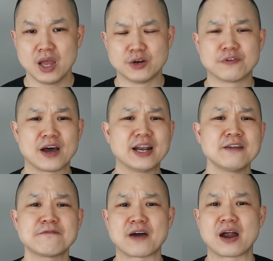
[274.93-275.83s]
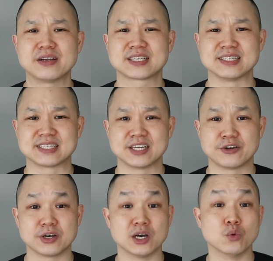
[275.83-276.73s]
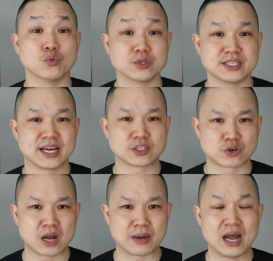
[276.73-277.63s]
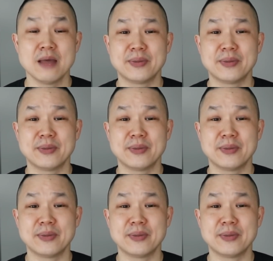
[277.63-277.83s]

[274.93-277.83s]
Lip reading: Nirvana in Fire is considered a Wuxia drama